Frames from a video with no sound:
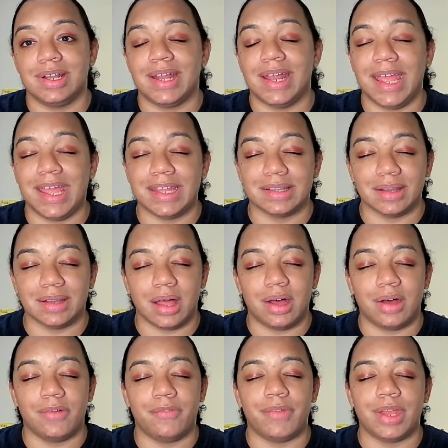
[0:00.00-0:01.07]
and
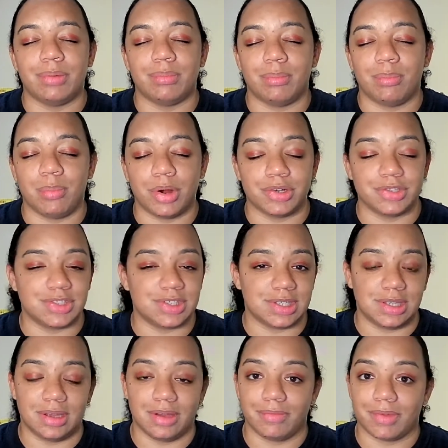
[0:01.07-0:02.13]
love and
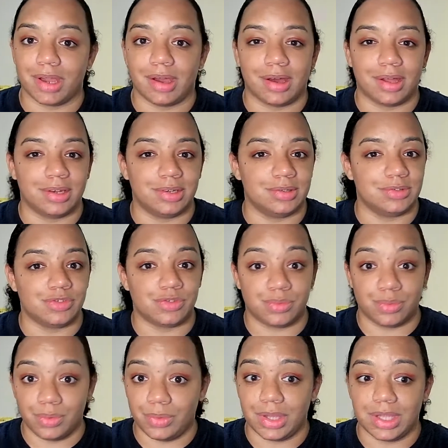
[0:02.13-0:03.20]
mercy of God.
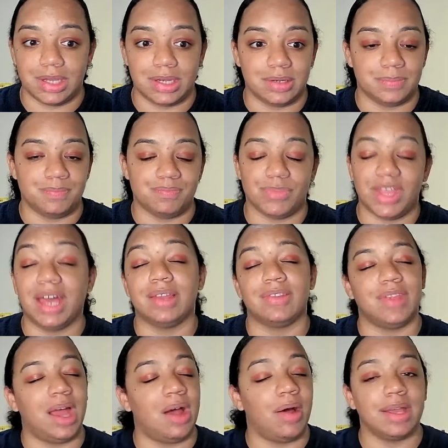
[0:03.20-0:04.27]
Truly. That is
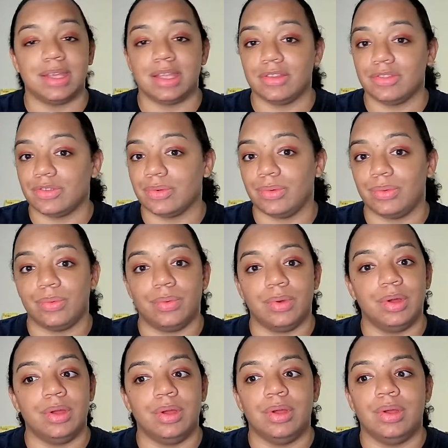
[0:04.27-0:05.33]
how I get through
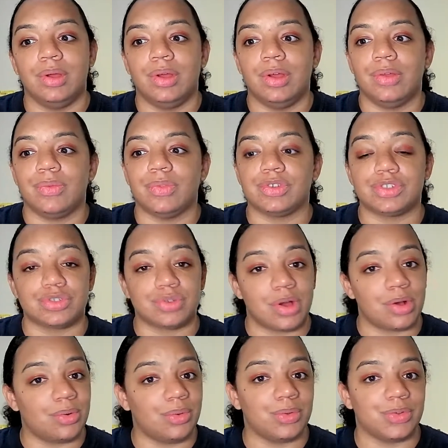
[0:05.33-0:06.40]
the
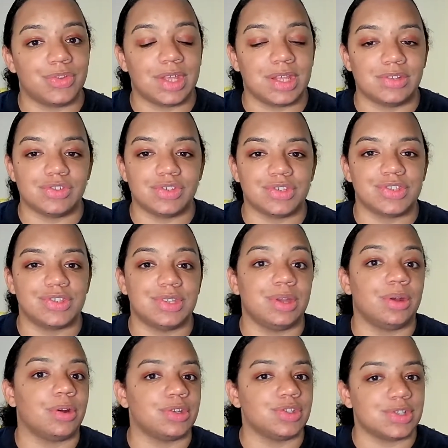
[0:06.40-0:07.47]
struggles and just
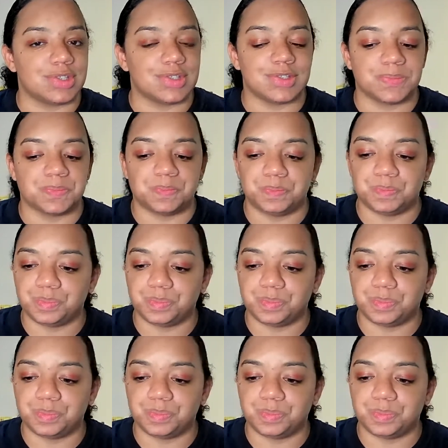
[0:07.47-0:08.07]
the urges.